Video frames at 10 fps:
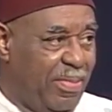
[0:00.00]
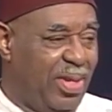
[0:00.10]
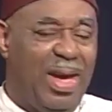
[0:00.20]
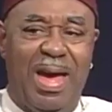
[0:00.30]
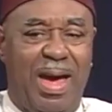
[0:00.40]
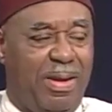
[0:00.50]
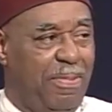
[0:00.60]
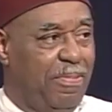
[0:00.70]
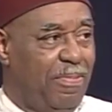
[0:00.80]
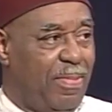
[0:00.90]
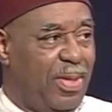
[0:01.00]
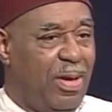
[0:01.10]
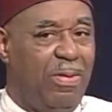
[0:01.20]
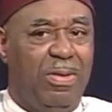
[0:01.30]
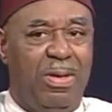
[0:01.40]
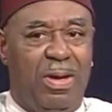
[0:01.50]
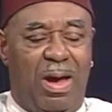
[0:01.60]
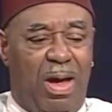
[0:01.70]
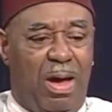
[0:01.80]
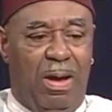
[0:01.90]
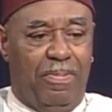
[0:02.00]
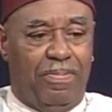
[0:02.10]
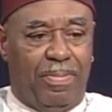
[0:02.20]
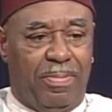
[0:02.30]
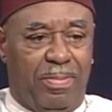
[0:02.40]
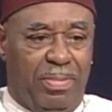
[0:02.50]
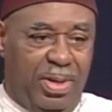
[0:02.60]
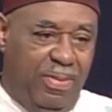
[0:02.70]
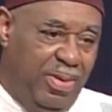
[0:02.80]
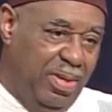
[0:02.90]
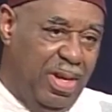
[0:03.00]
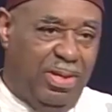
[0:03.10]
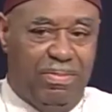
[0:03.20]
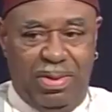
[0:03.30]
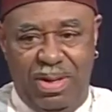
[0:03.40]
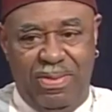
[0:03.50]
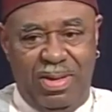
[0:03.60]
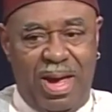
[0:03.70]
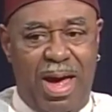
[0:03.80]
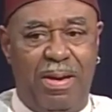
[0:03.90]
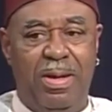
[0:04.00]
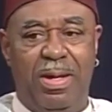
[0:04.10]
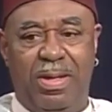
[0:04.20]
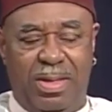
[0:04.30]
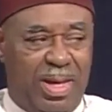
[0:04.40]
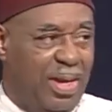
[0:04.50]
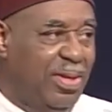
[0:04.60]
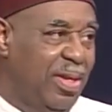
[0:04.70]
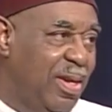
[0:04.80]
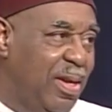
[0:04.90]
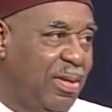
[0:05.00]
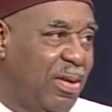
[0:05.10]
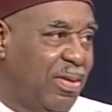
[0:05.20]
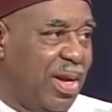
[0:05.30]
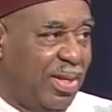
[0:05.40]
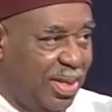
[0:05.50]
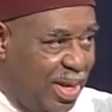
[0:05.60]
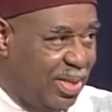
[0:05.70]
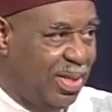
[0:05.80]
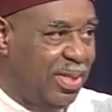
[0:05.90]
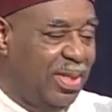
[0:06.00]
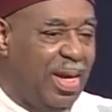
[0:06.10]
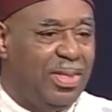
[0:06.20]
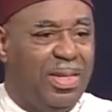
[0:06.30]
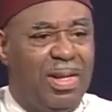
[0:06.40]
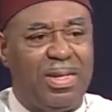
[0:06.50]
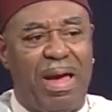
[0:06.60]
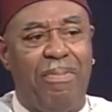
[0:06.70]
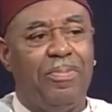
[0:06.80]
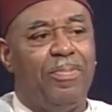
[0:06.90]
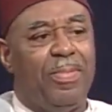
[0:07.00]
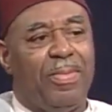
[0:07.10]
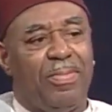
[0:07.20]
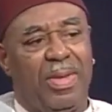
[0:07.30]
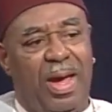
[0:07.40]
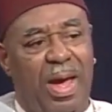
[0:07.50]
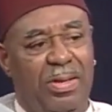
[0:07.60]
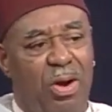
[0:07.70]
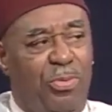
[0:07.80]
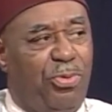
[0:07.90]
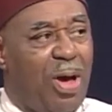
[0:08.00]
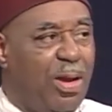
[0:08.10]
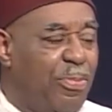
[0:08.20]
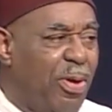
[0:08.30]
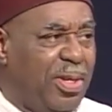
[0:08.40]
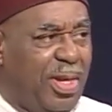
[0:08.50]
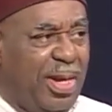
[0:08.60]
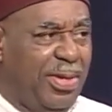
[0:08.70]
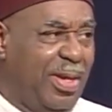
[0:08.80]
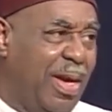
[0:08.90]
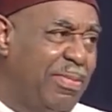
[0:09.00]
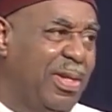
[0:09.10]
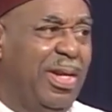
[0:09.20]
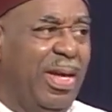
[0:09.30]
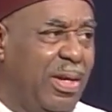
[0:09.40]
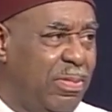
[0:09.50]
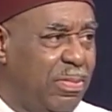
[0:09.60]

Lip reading: Chaotic. You know, believing this and believing that, guessing at this and guessing at that, and Noble Drew Ali brought the guessing game to an end.